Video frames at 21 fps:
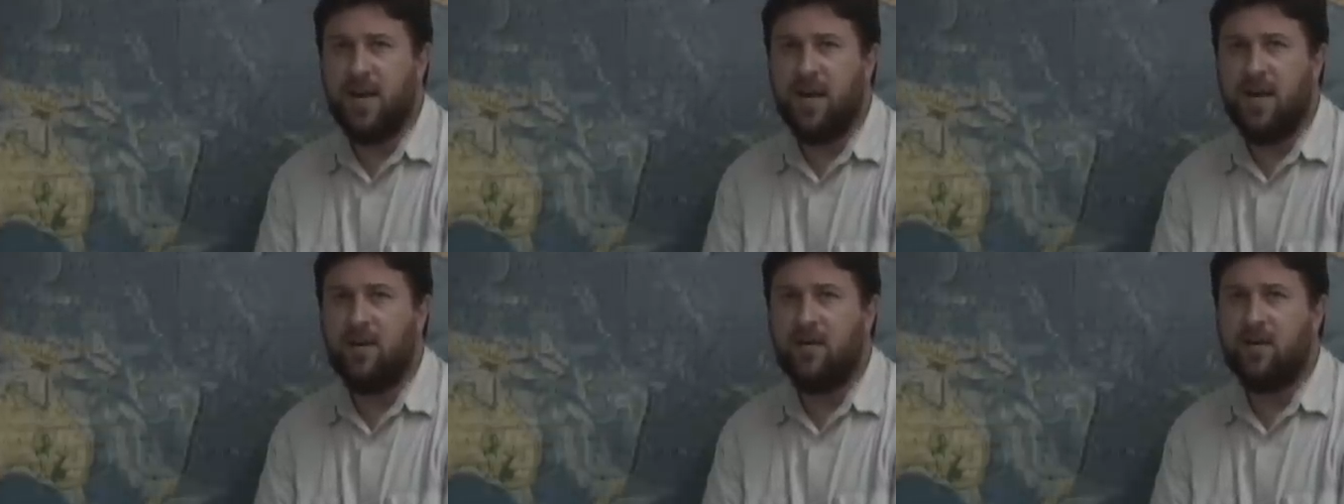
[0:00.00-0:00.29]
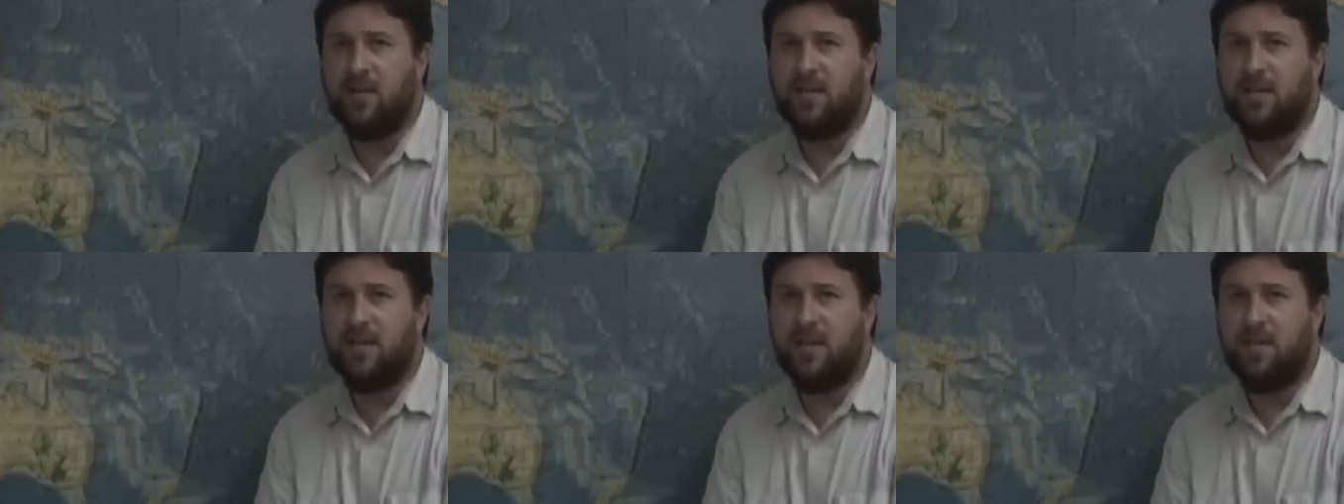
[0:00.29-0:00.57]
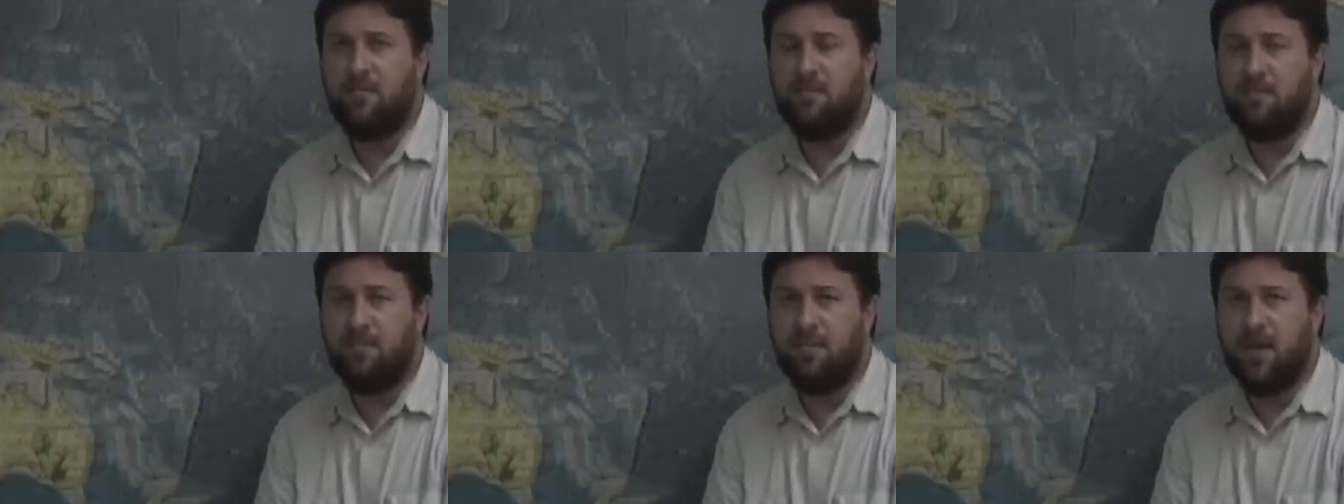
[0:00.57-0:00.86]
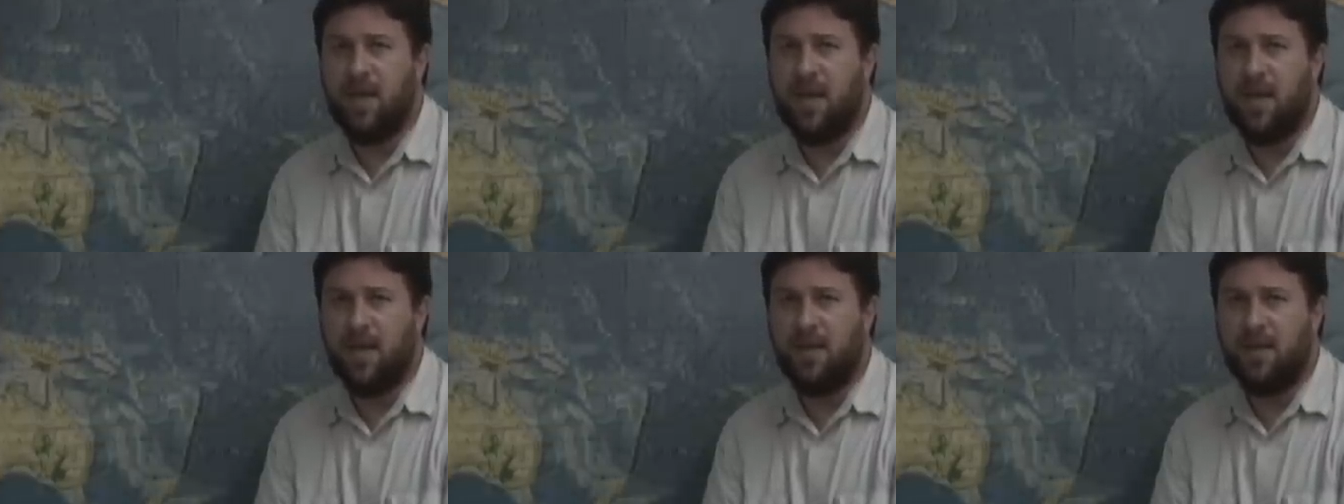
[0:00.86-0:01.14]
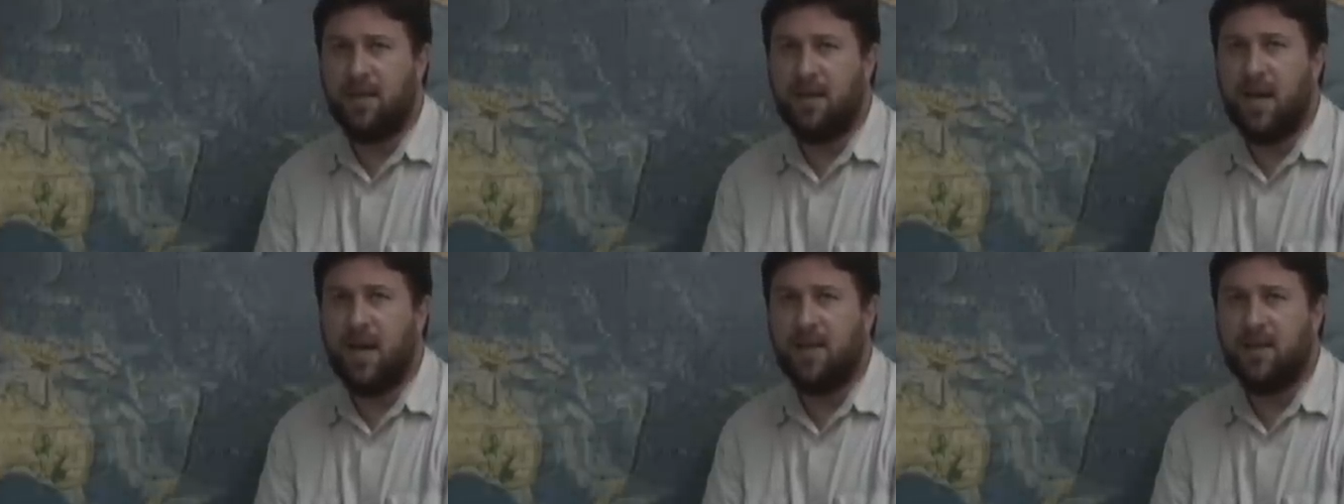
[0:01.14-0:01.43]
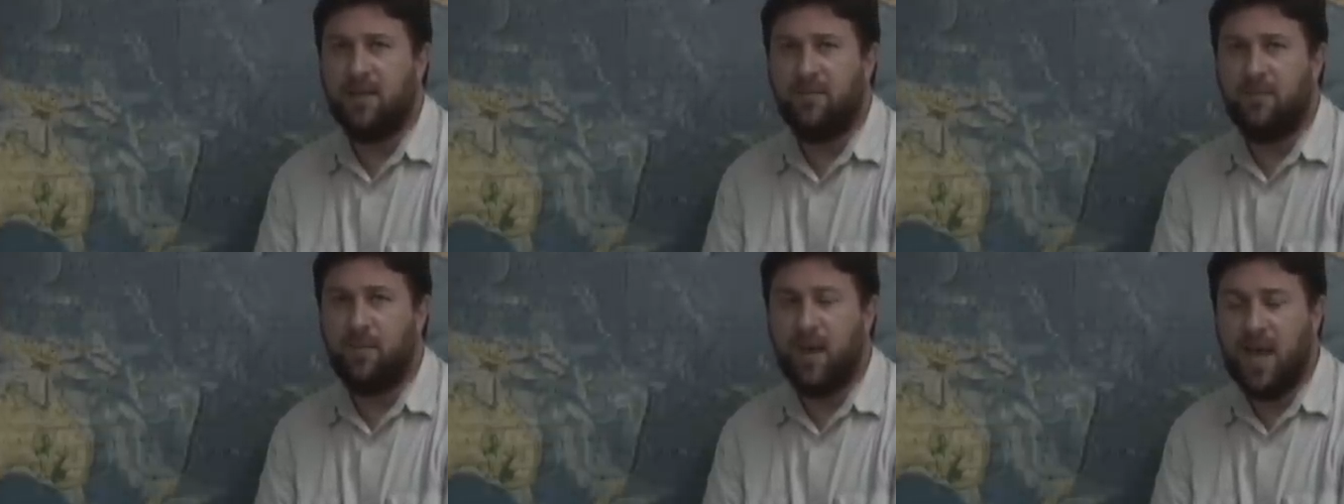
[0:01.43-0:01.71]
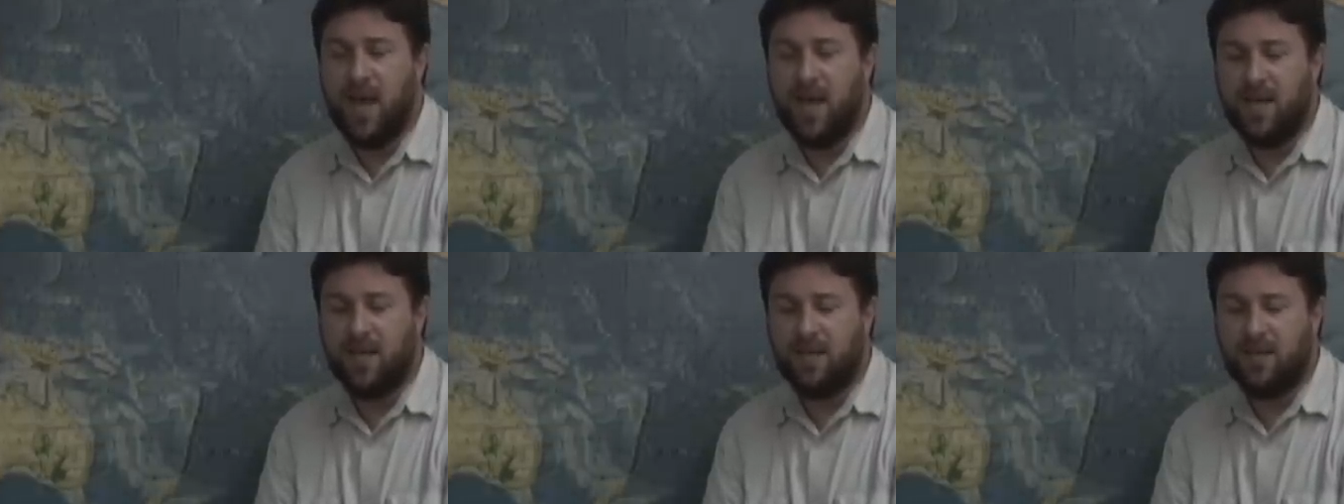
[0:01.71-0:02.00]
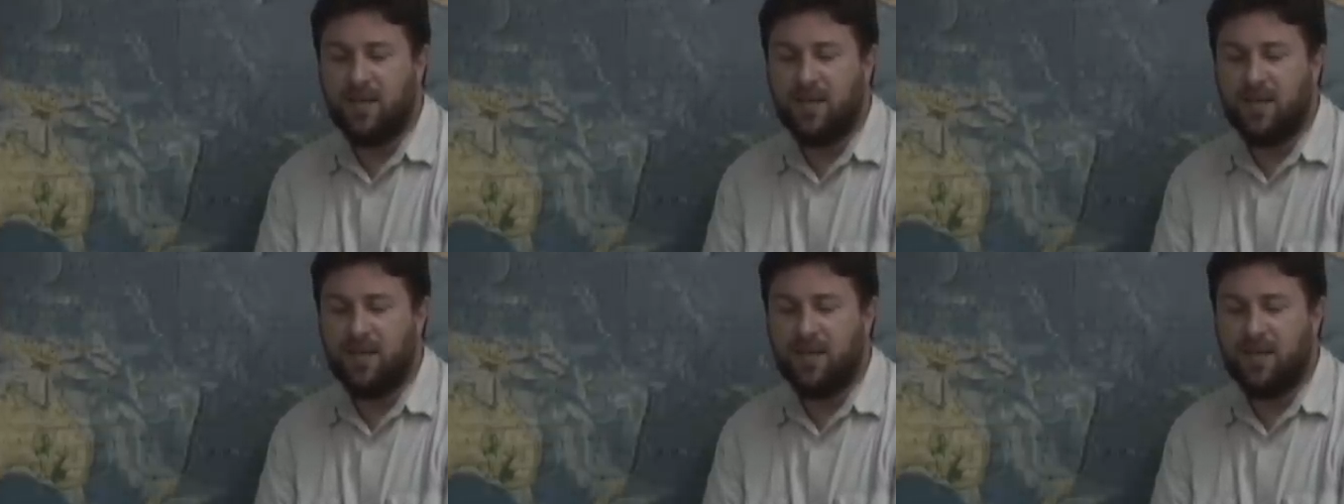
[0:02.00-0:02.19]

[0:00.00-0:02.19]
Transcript: Ireland, and the Isle of Man.